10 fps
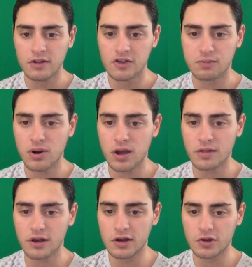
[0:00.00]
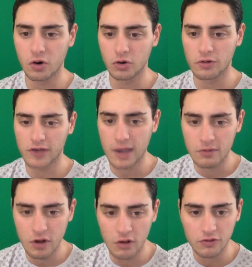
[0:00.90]
The total in this game
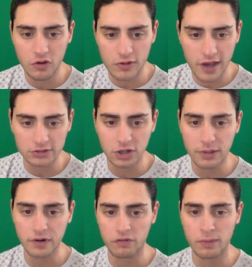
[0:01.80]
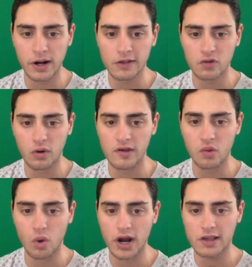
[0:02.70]
is also taking a little bit of over money as it was
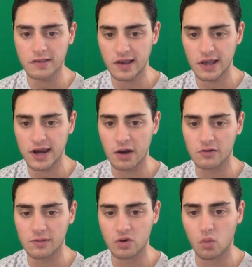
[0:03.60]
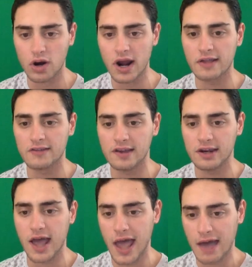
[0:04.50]
at 118. Now it's up to
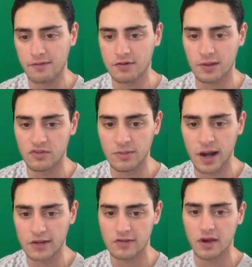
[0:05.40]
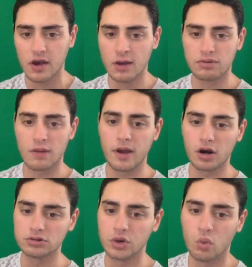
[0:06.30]
119.5 in some spots,
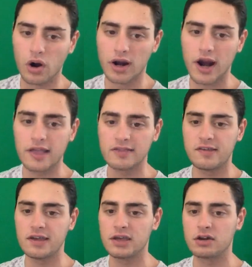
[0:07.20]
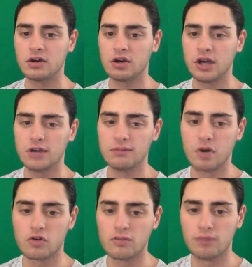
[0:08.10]
primarily 119 in
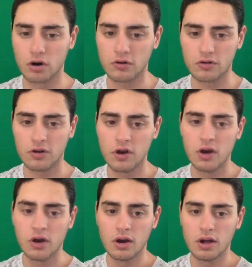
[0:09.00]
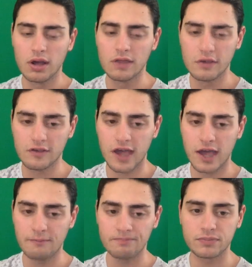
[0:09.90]
most books. In this
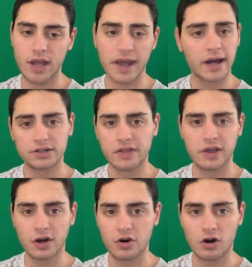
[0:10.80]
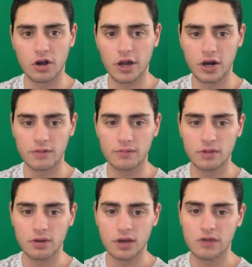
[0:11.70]
game, I got to like the underdog here
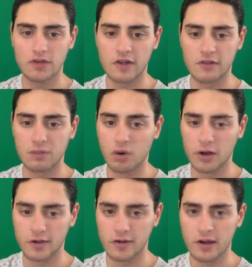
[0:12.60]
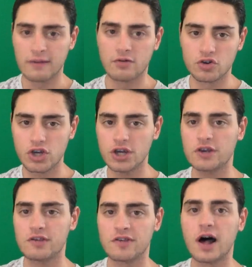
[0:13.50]
in sense of points. Virginia
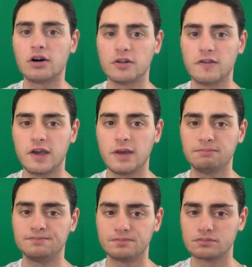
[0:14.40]
is a solid team,